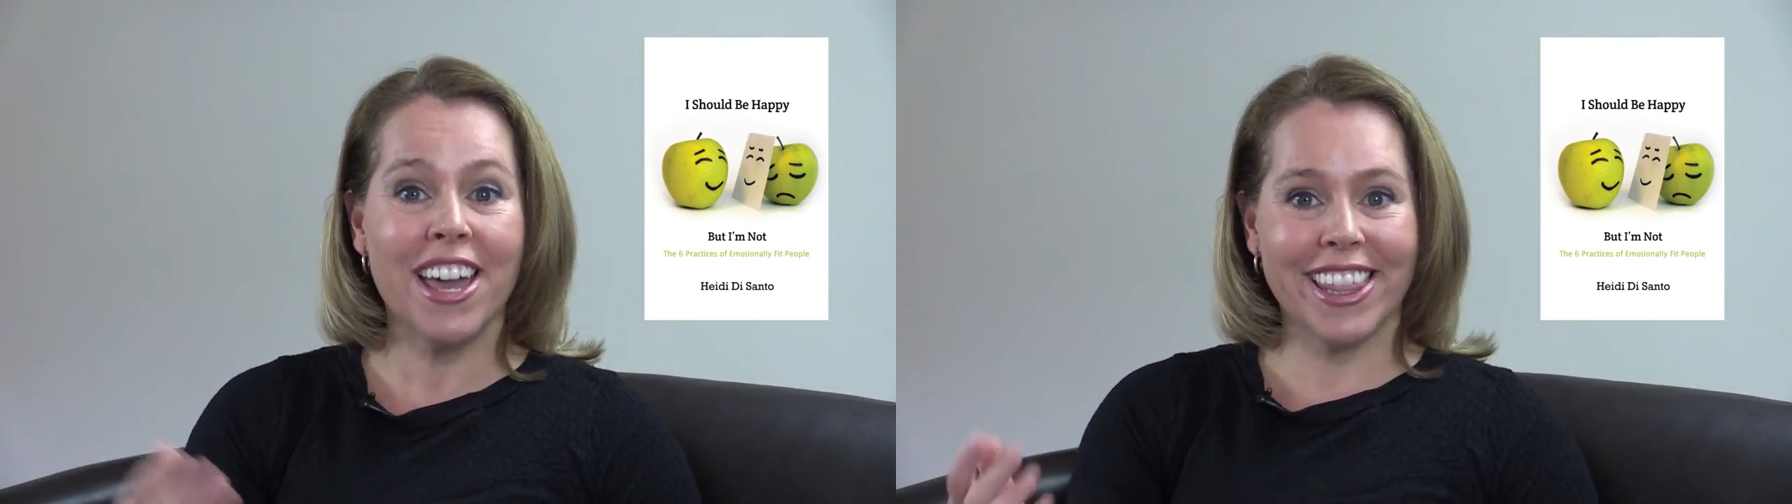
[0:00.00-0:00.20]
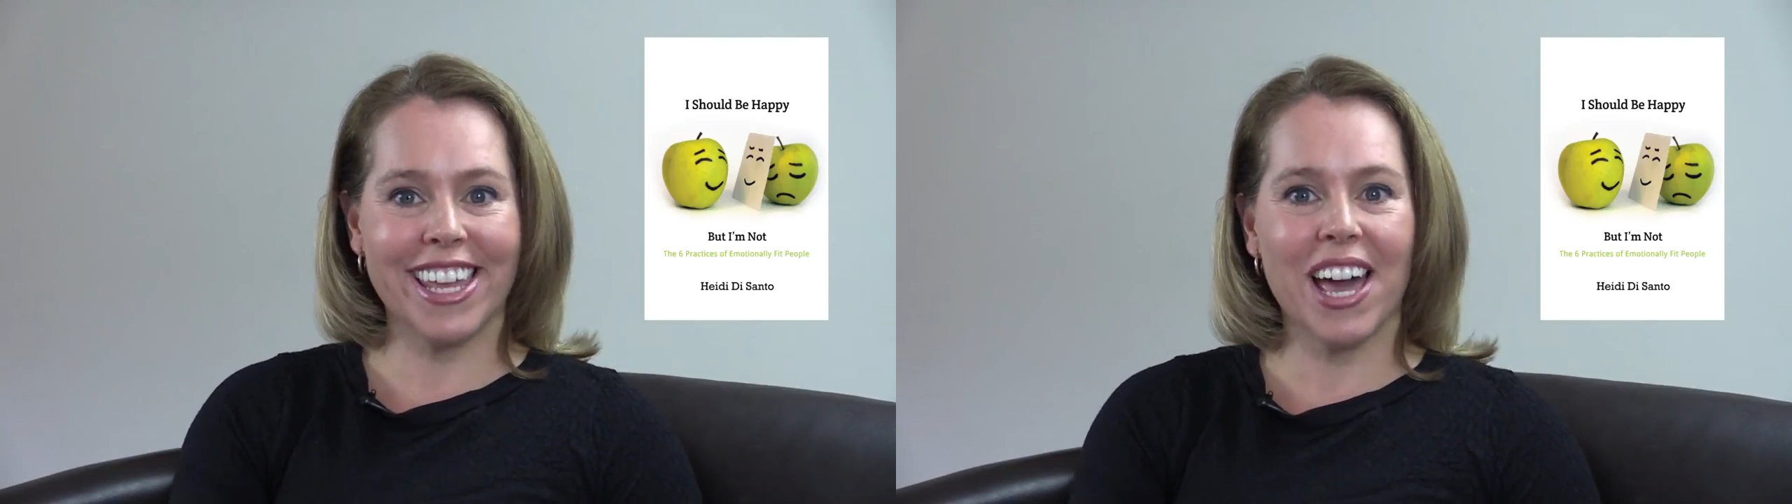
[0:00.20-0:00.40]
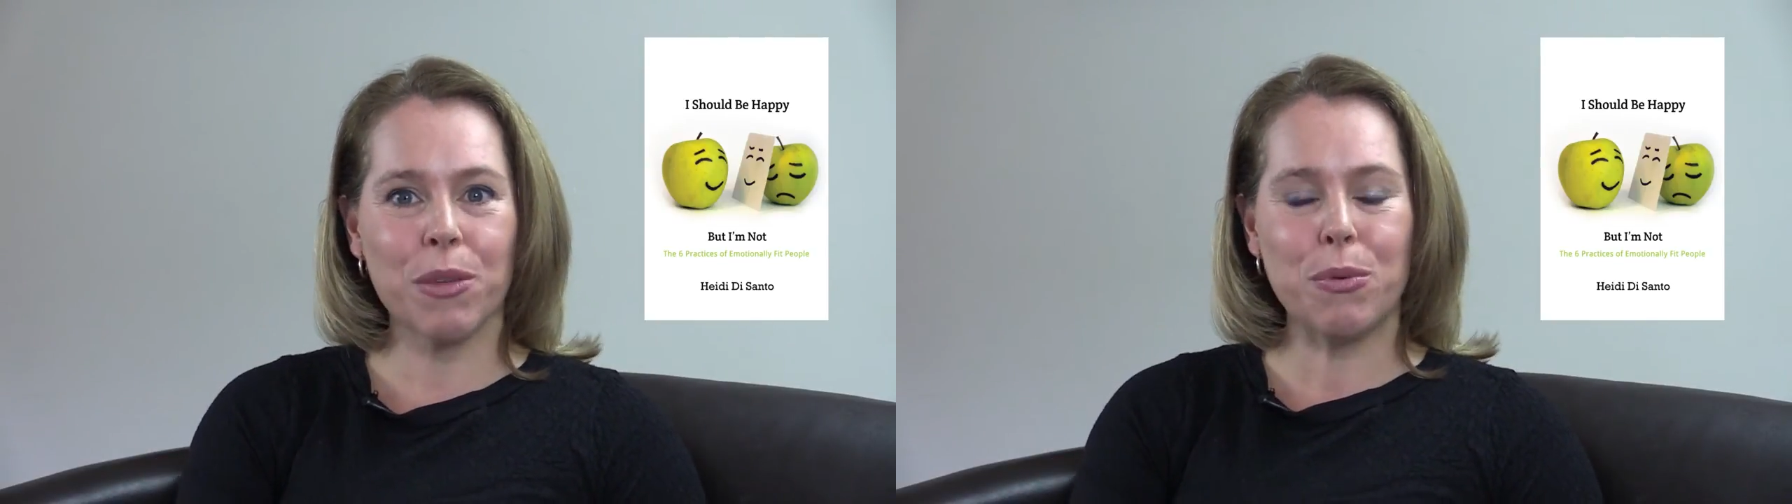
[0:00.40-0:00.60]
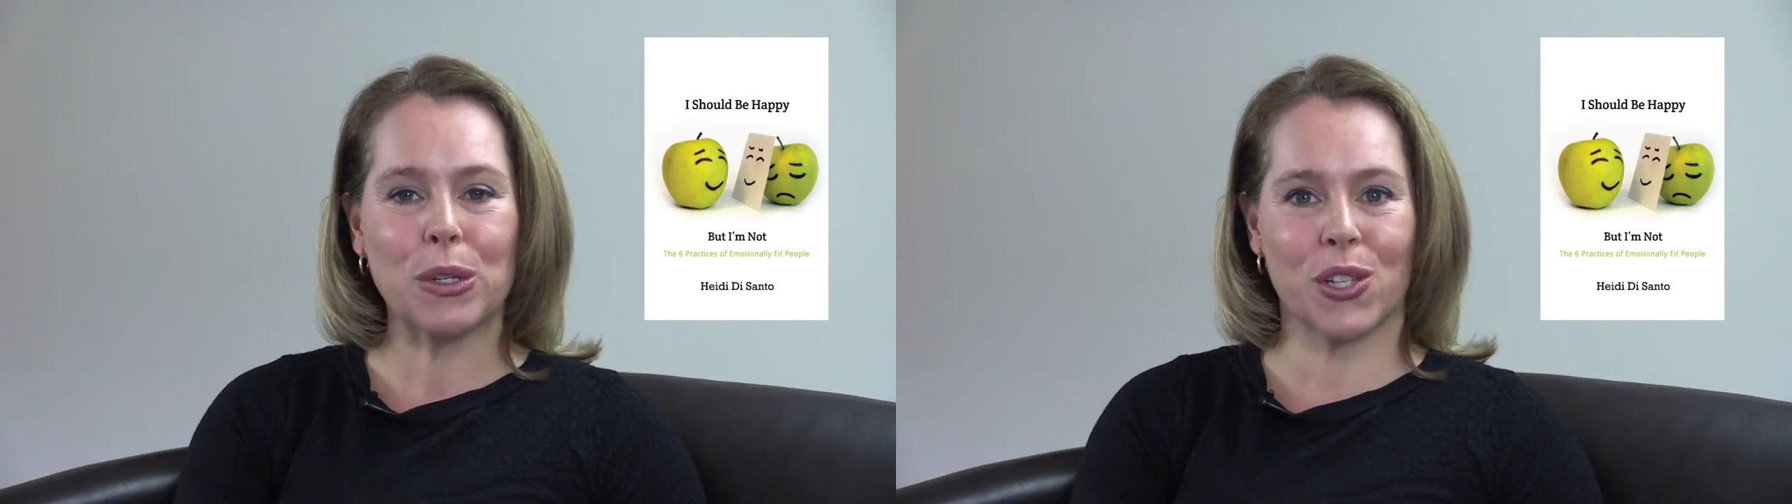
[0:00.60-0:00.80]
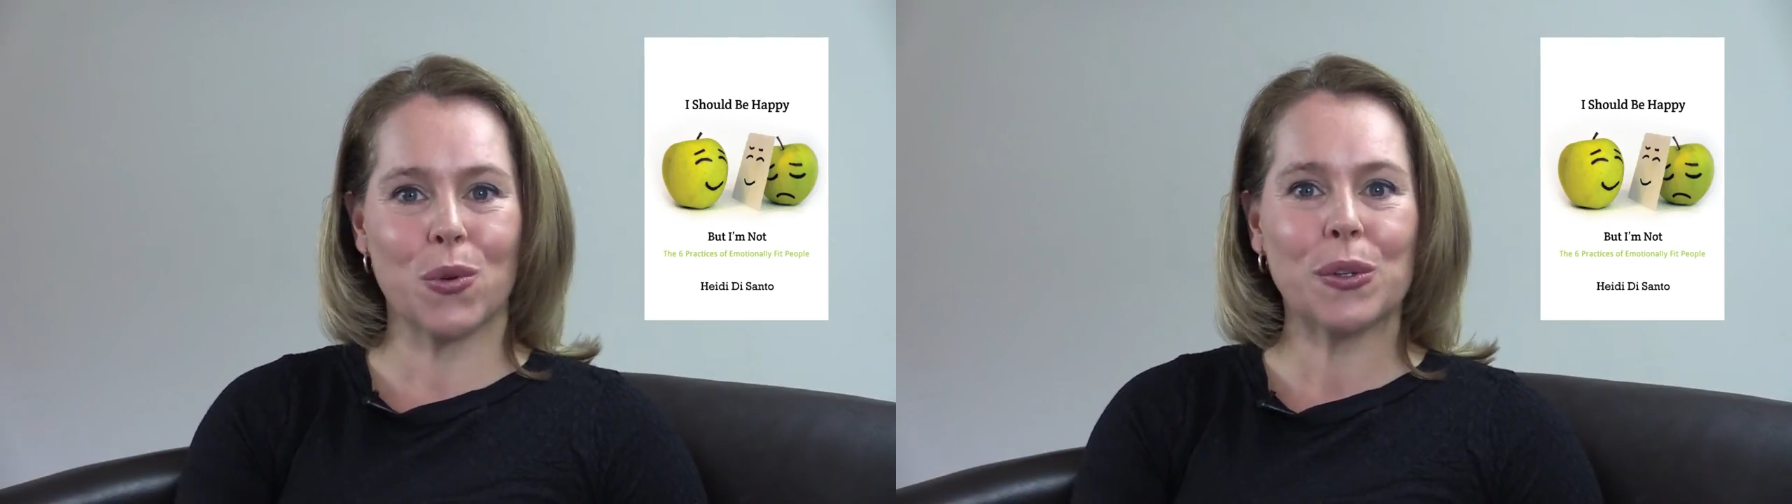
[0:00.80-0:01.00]
The other
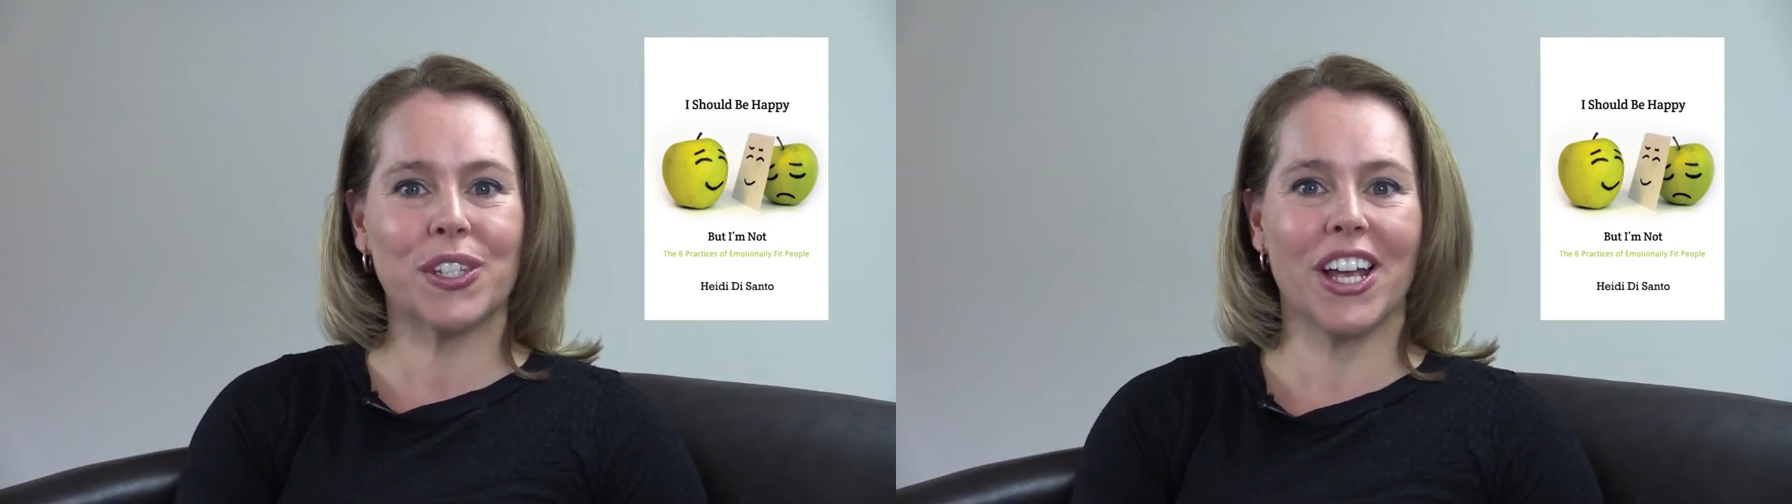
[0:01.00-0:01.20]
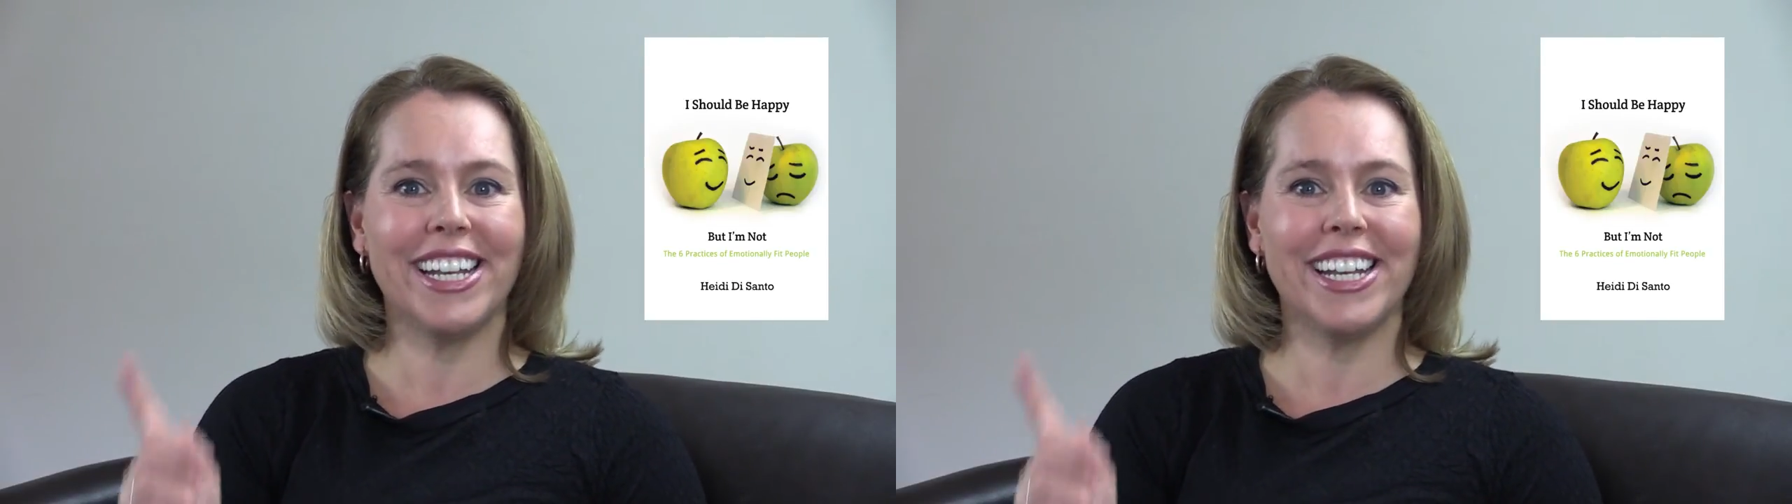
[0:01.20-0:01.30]
books are also